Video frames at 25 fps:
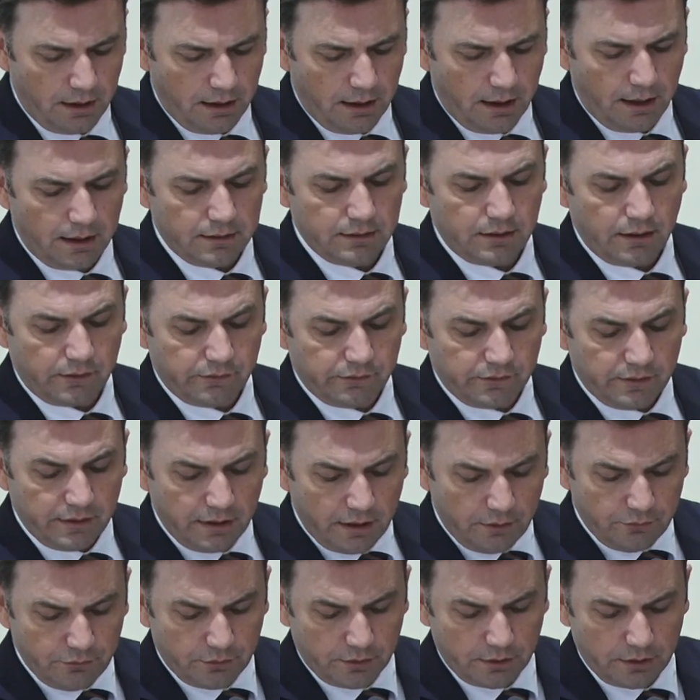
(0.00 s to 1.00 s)
and has
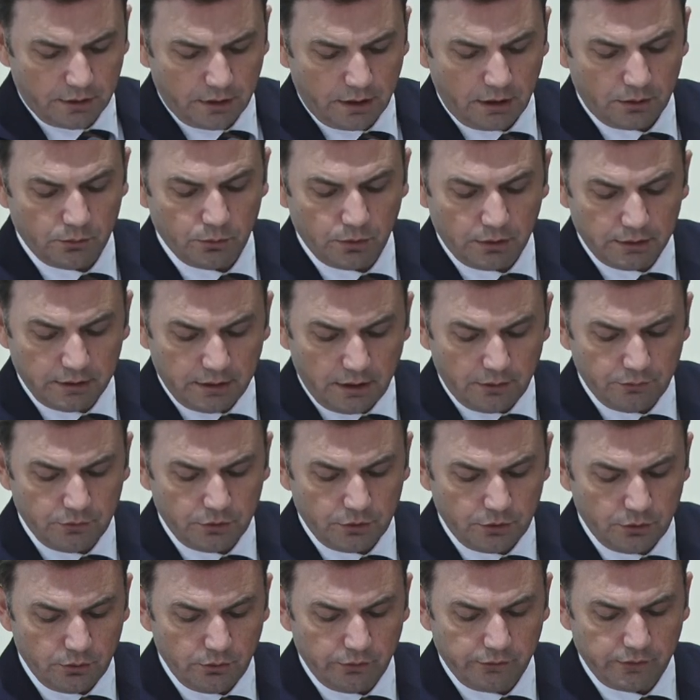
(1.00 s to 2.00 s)
never and will never
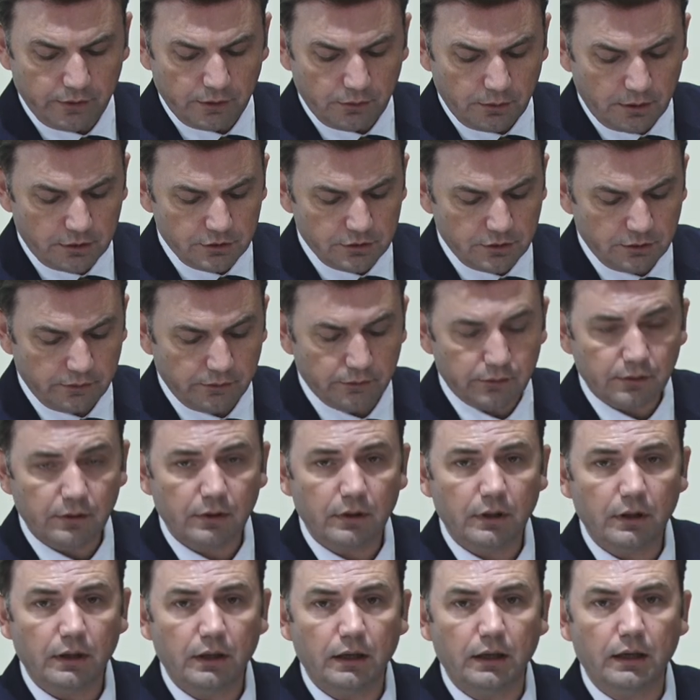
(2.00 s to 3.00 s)
use aggressions
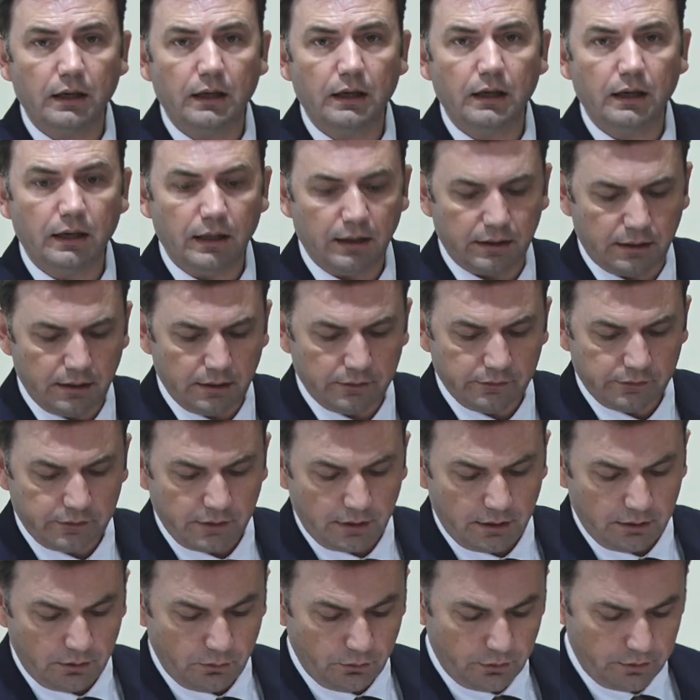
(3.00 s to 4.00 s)
against
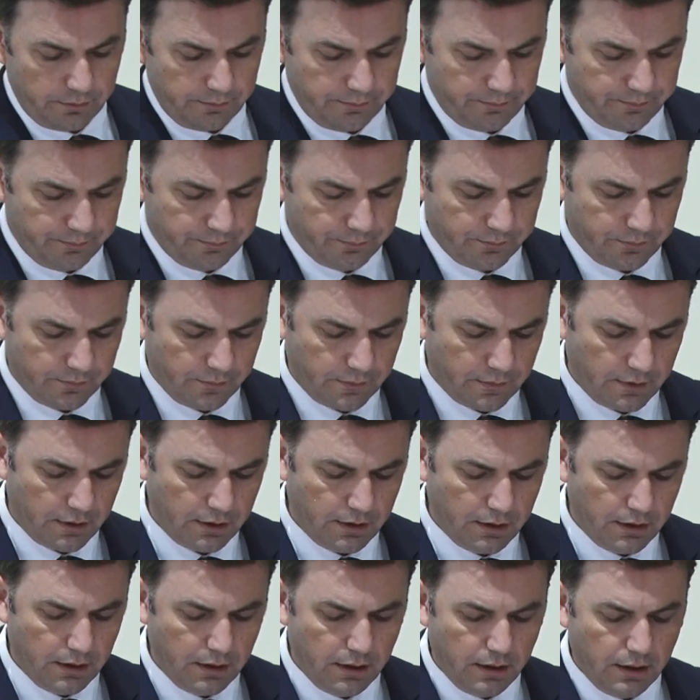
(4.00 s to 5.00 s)
anyone.
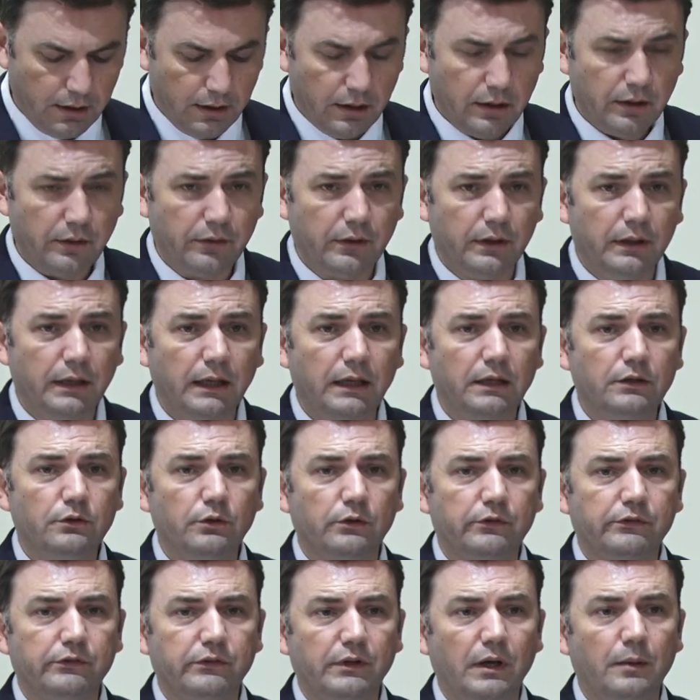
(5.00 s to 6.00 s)
The NATO
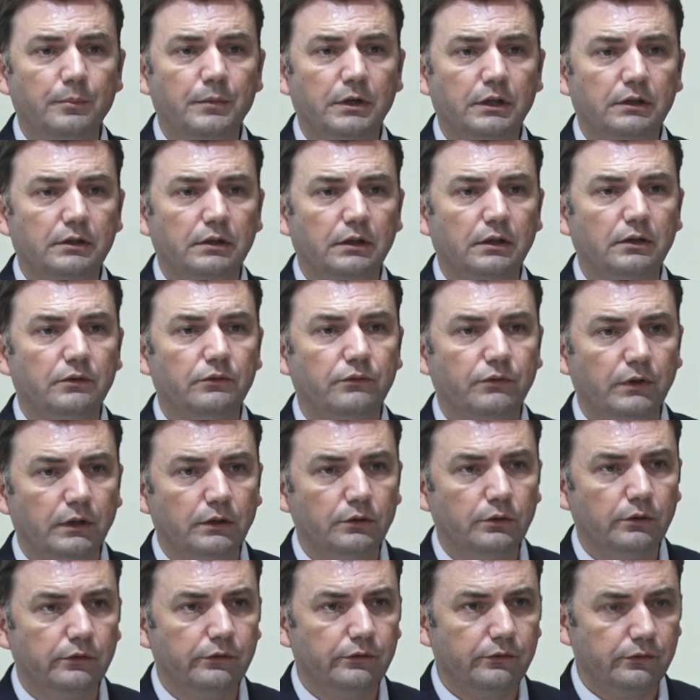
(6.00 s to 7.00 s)
summit in
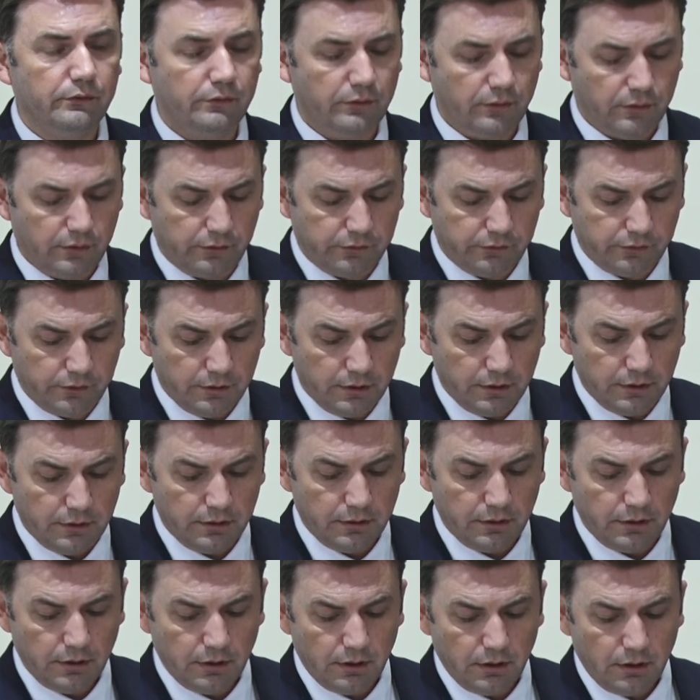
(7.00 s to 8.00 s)
Vilnius this year
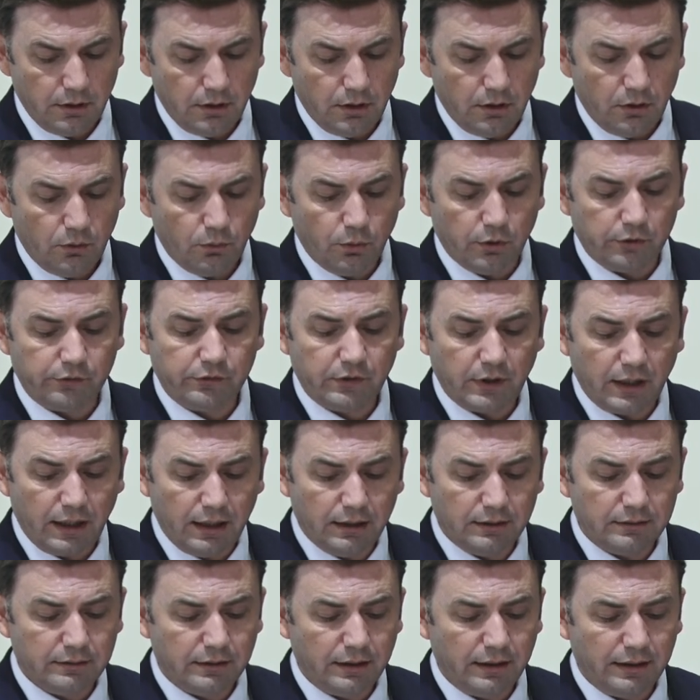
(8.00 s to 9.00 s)
was
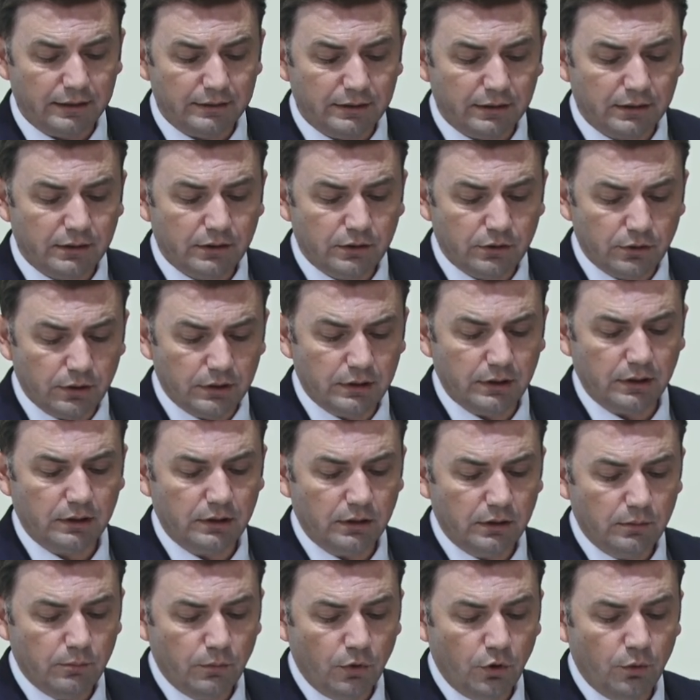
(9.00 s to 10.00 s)
held at a
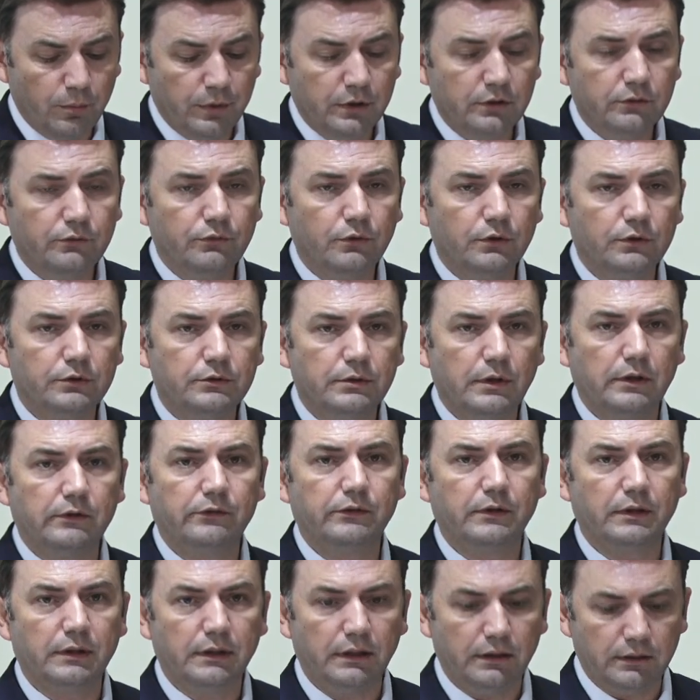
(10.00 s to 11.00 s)
critical moment for
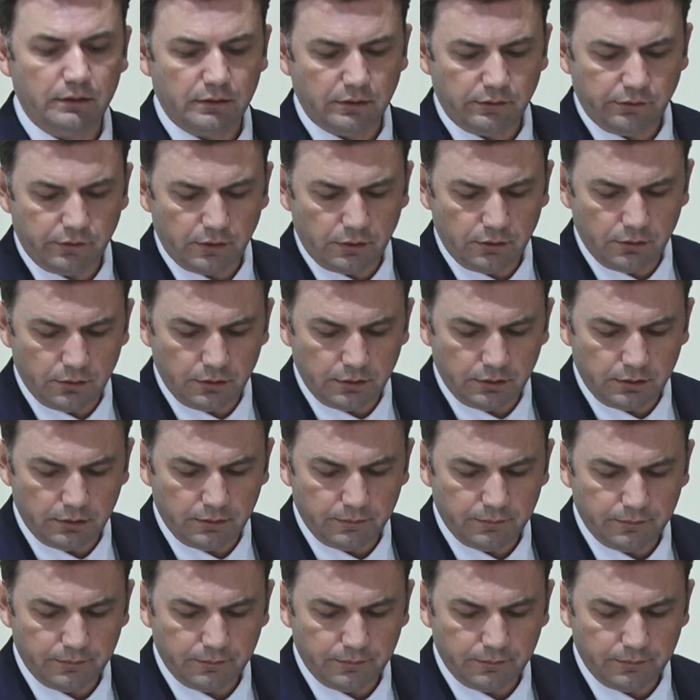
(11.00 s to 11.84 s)
transatlantic security.